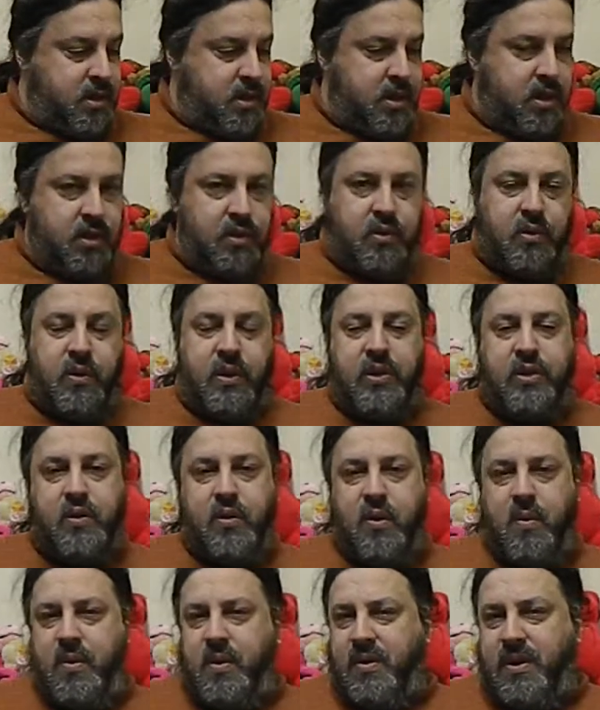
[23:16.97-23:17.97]
uh, doing
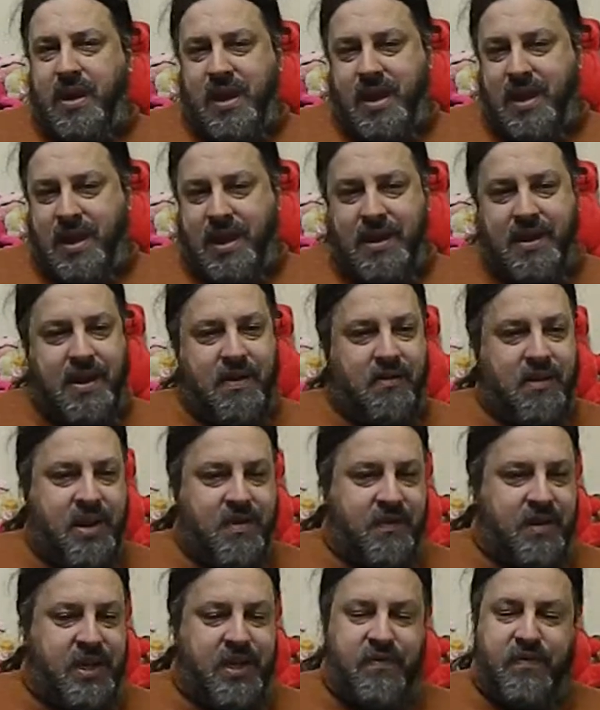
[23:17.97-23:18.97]
dual boot. I don't
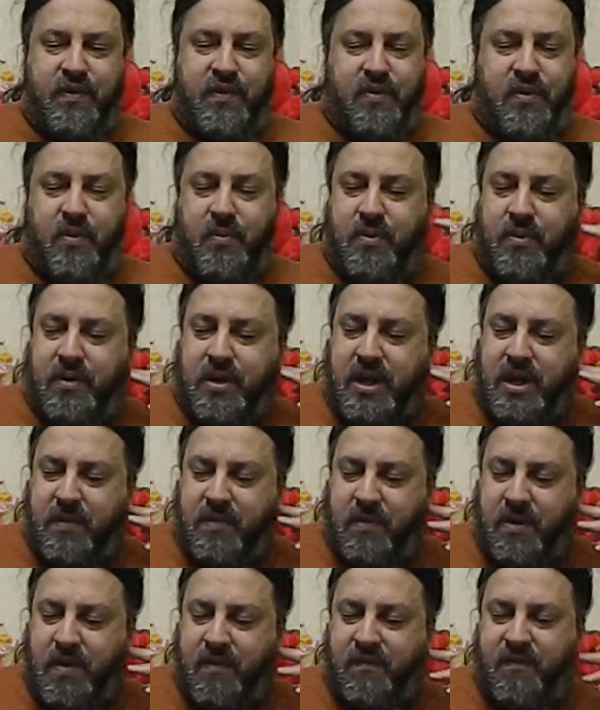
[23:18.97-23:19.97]
have a need for dual boot
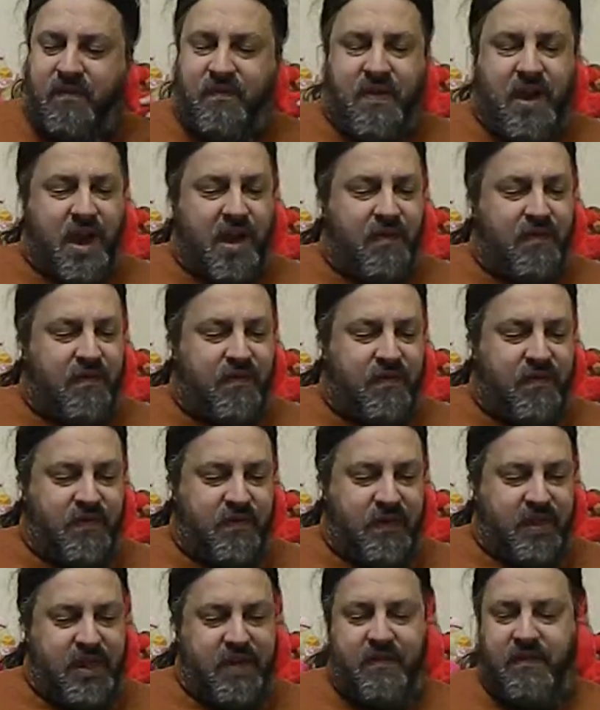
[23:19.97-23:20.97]
anymore. I've I've
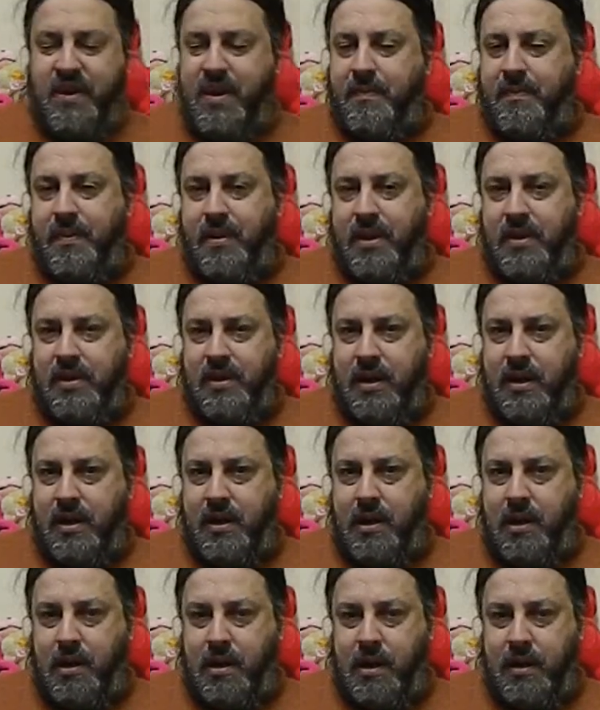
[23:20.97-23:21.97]
given up on
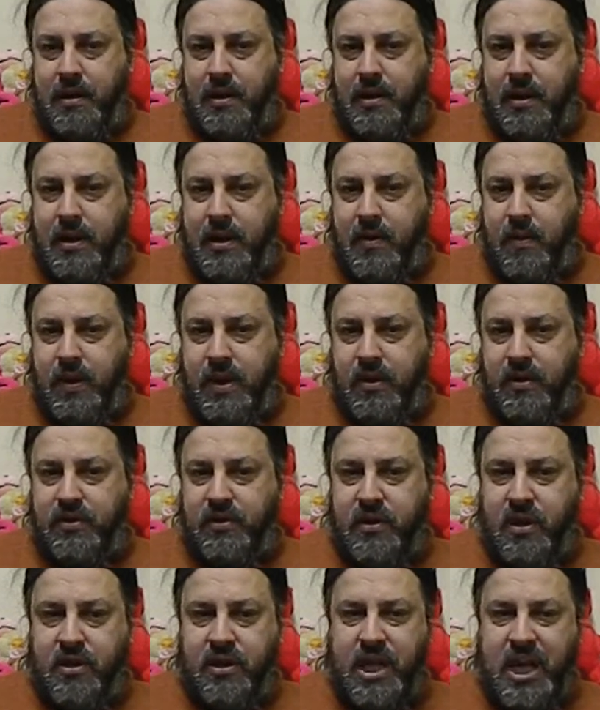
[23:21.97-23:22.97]
uh, on uh,
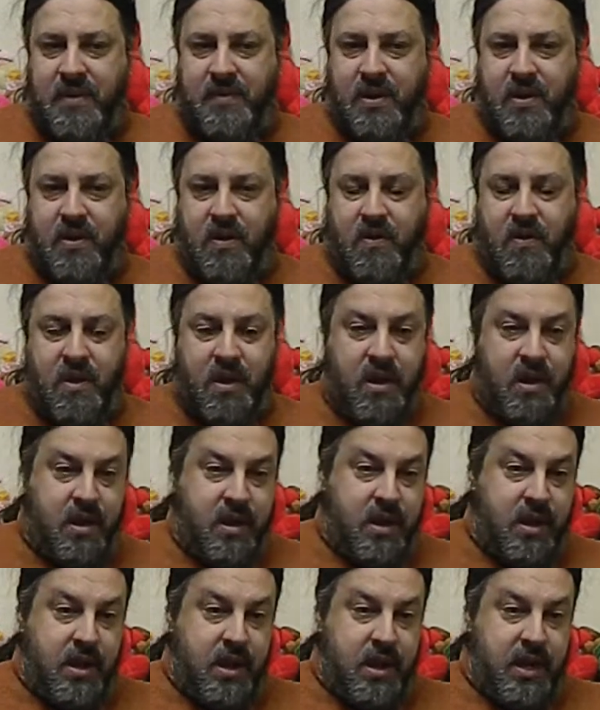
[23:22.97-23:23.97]
Windows a long time ago,
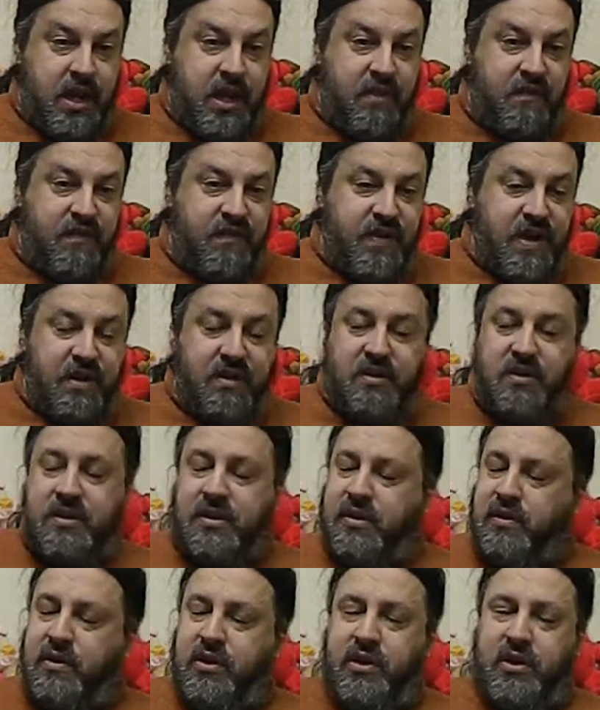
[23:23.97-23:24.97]
and I've found
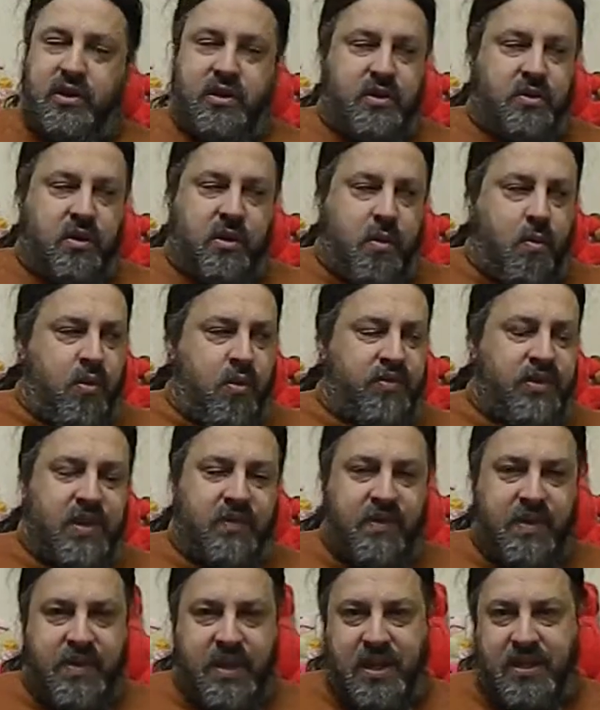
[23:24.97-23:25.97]
solutions to almost
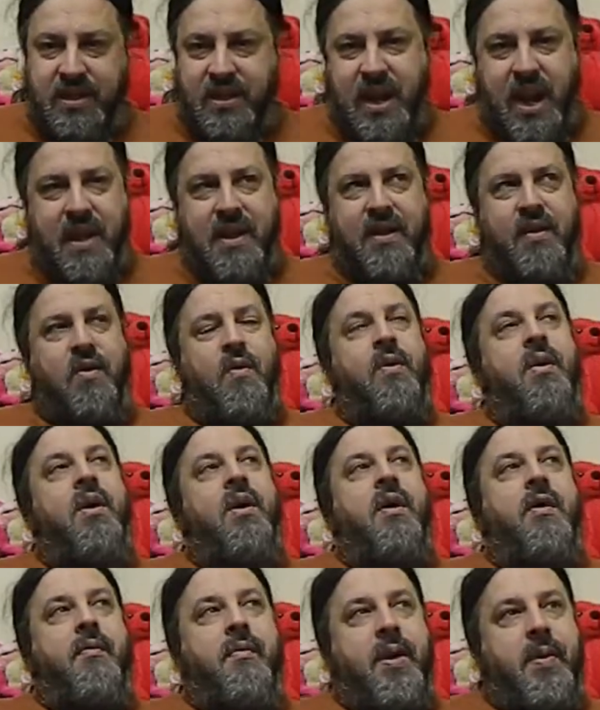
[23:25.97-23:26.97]
everything. I said, you know,
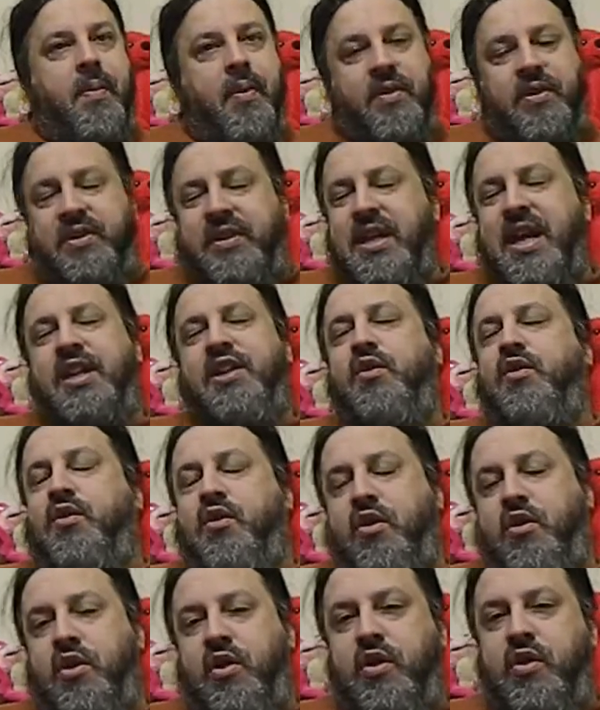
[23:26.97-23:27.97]
people said you
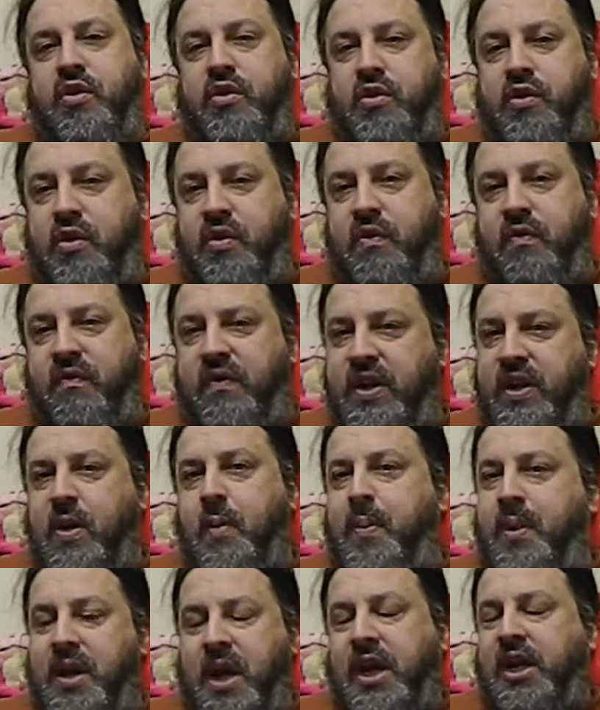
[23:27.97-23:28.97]
couldn't do
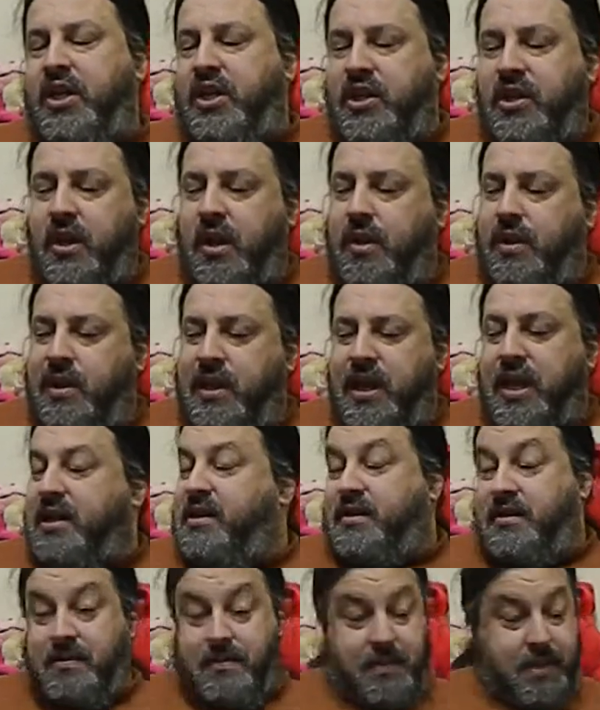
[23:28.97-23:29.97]
video production on
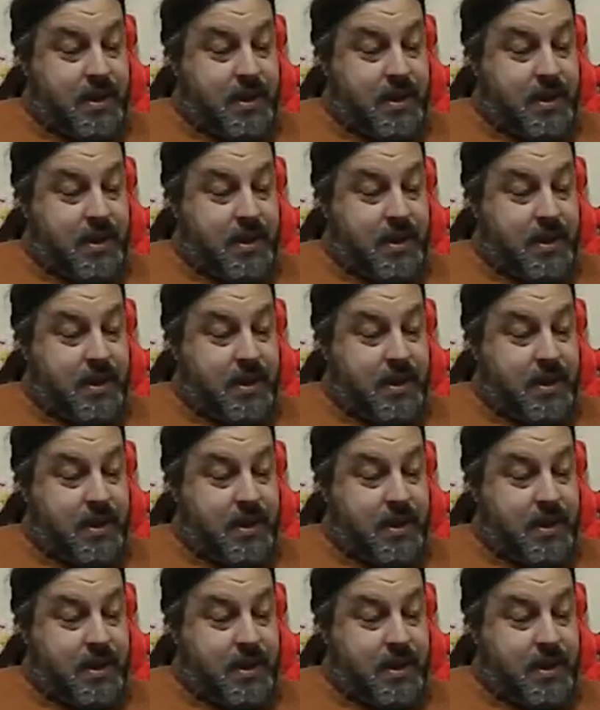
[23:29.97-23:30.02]
Linux.